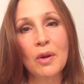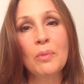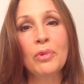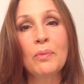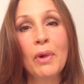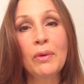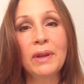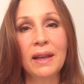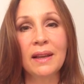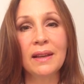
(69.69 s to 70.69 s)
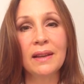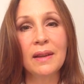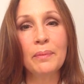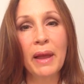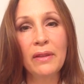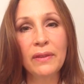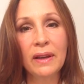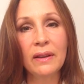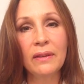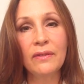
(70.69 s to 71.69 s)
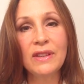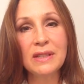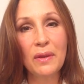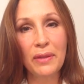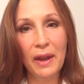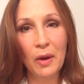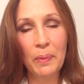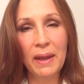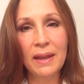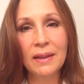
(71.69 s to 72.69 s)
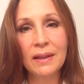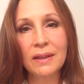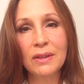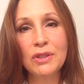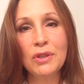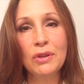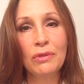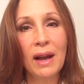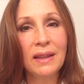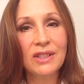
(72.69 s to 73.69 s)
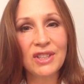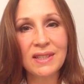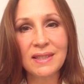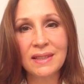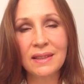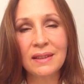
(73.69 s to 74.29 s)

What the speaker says: promoting pelvic physical therapy to urologists,